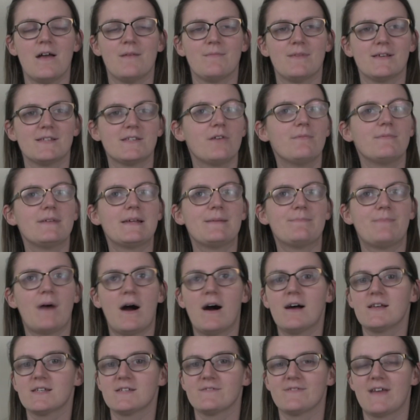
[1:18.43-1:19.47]
There's so many
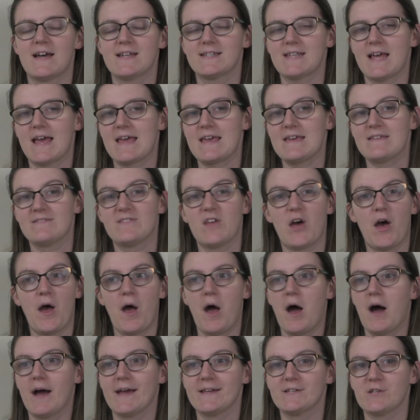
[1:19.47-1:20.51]
parts of that day that
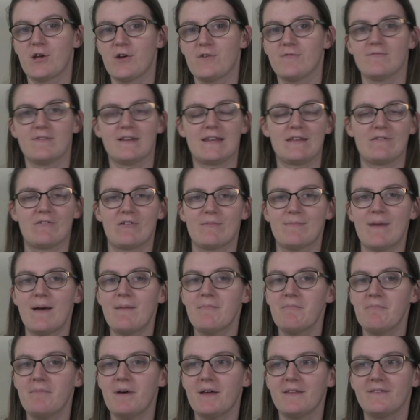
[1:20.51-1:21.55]
I don't really
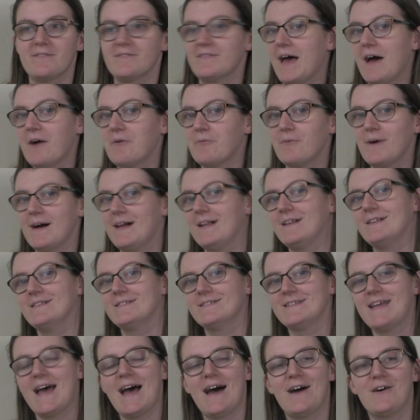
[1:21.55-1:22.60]
remember that well
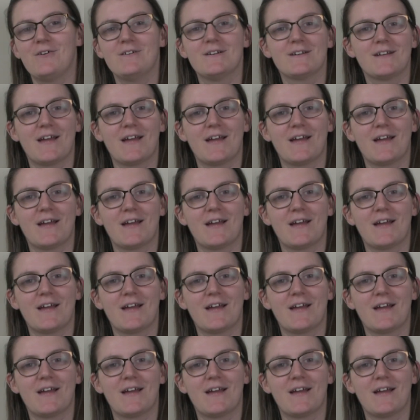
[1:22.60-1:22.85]
now,